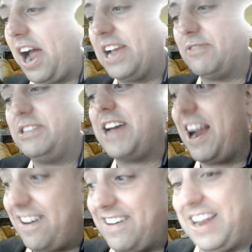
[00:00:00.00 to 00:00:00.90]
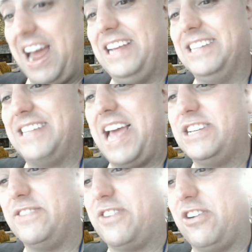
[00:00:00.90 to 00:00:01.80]
and retiring at his age
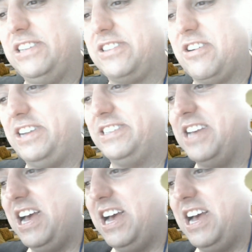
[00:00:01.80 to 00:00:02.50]
of early 30s